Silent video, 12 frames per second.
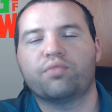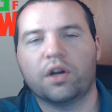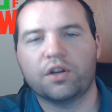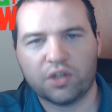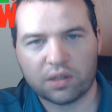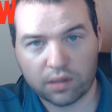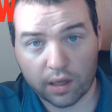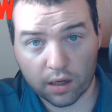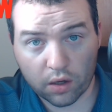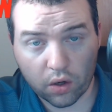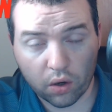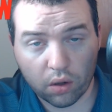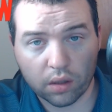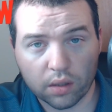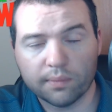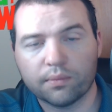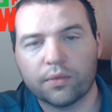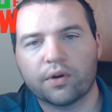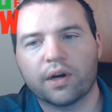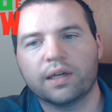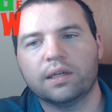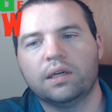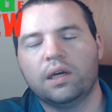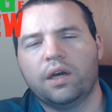Projects like Golem, right?